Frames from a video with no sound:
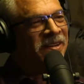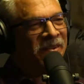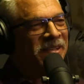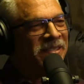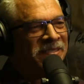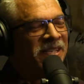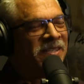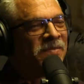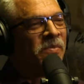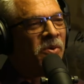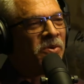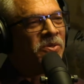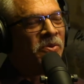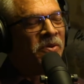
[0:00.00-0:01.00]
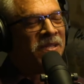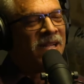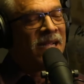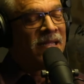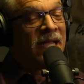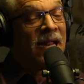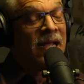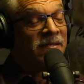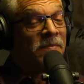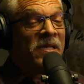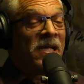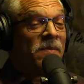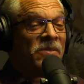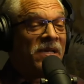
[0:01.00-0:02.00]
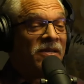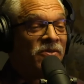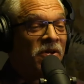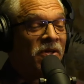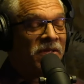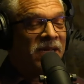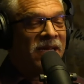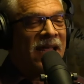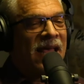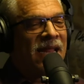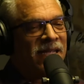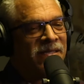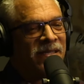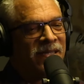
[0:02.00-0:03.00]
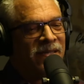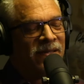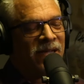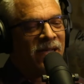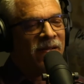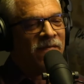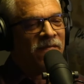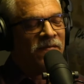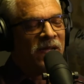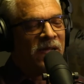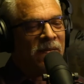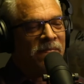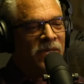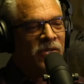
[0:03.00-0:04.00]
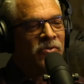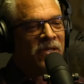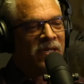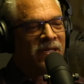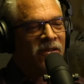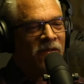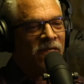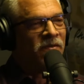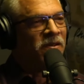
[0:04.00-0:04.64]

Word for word: you know, it's more to it like that. Sometimes I draw the analogy of music. You know,